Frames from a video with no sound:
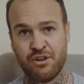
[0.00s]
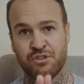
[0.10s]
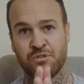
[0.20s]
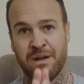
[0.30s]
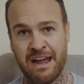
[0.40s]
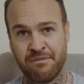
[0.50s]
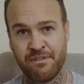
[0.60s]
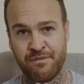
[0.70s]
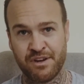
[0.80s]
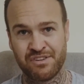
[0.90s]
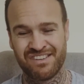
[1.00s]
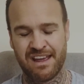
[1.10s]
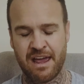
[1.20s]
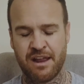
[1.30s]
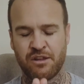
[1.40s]
to have a
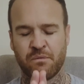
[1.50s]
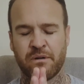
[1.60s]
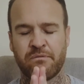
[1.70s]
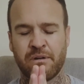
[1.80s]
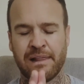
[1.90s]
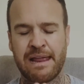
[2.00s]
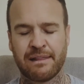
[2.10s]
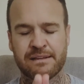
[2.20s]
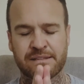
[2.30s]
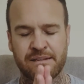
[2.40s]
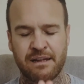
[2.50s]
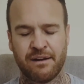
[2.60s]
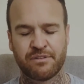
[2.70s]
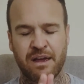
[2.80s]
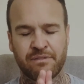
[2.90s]
vision and you are relentless
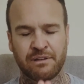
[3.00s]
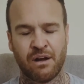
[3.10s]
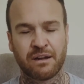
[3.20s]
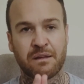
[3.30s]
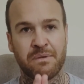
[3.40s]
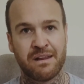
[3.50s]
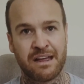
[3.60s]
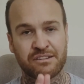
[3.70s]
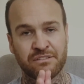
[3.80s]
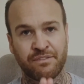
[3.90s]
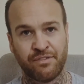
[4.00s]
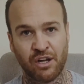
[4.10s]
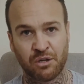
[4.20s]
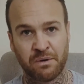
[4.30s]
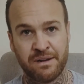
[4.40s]
enough to have a line committed action to
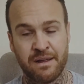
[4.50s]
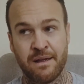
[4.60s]
follow it,